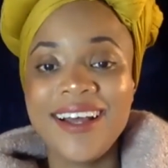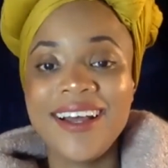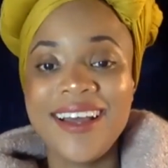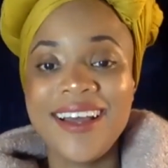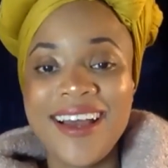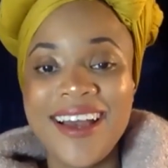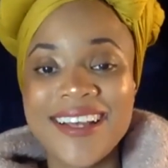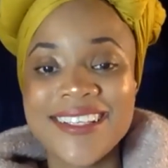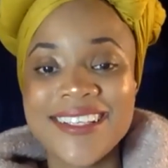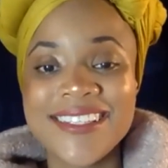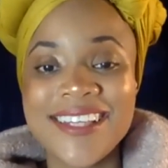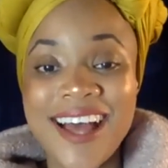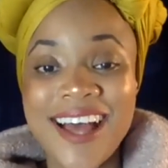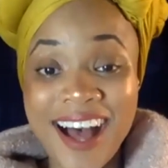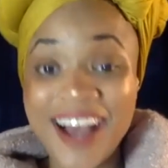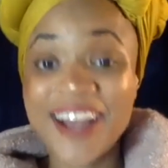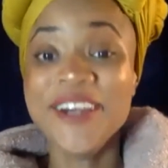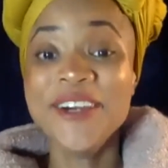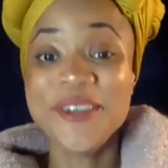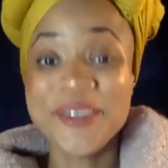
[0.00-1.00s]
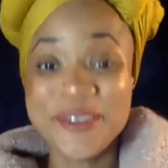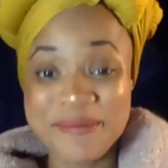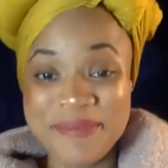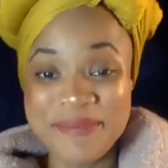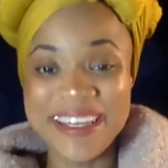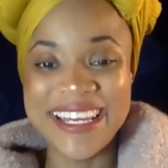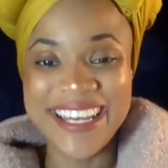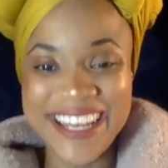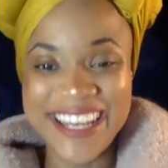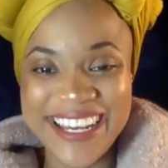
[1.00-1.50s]
has hired
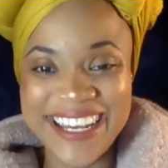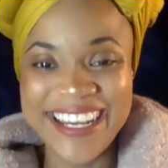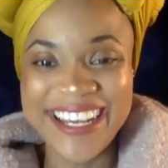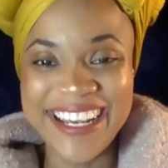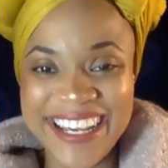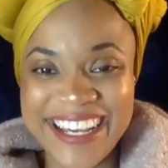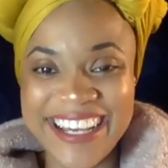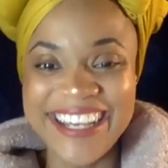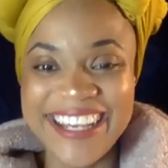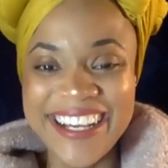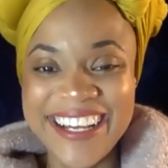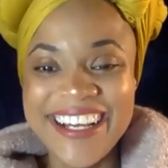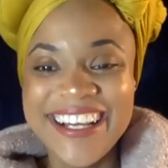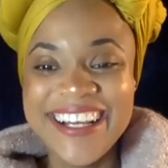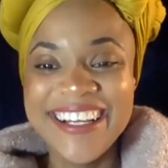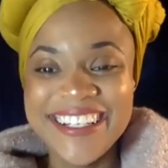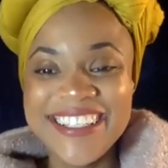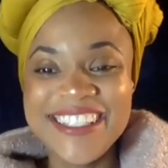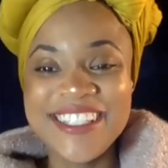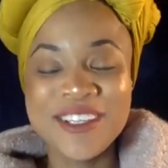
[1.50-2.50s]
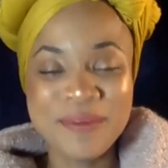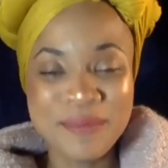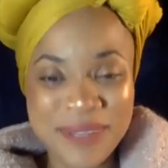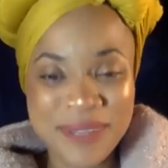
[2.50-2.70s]
me to